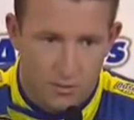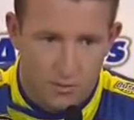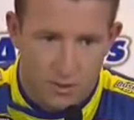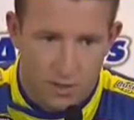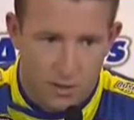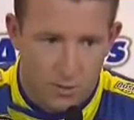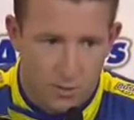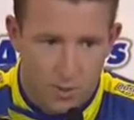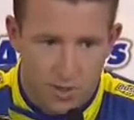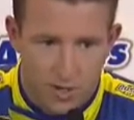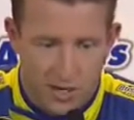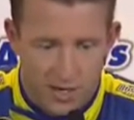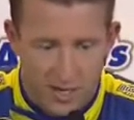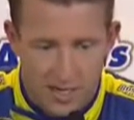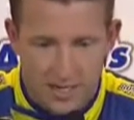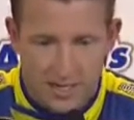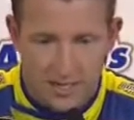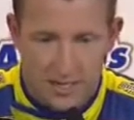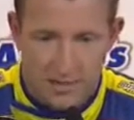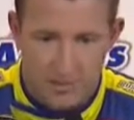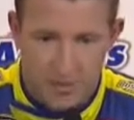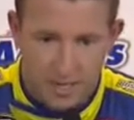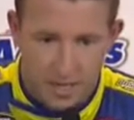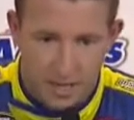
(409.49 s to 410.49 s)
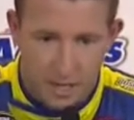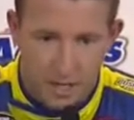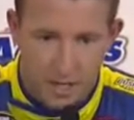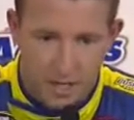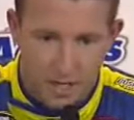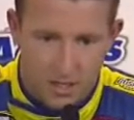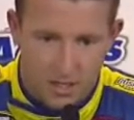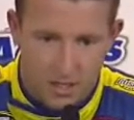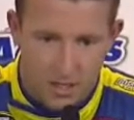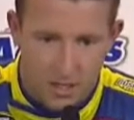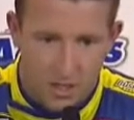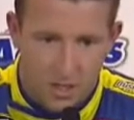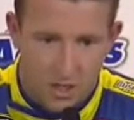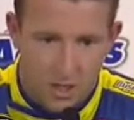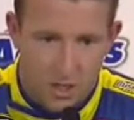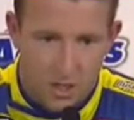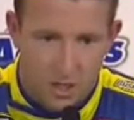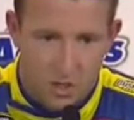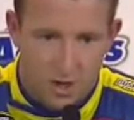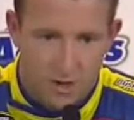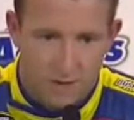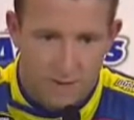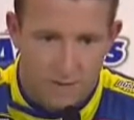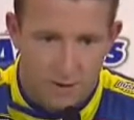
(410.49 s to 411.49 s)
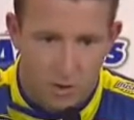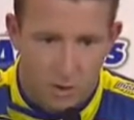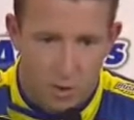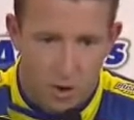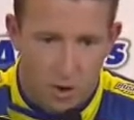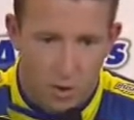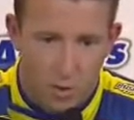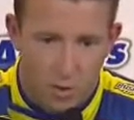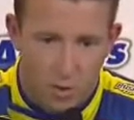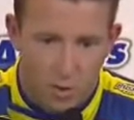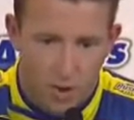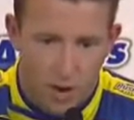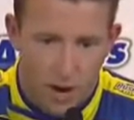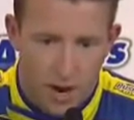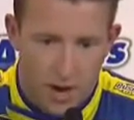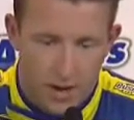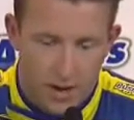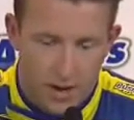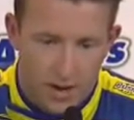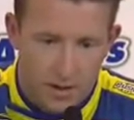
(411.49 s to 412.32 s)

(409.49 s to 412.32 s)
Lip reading: you know, we could easily be lost in just trying to figure out where we're at.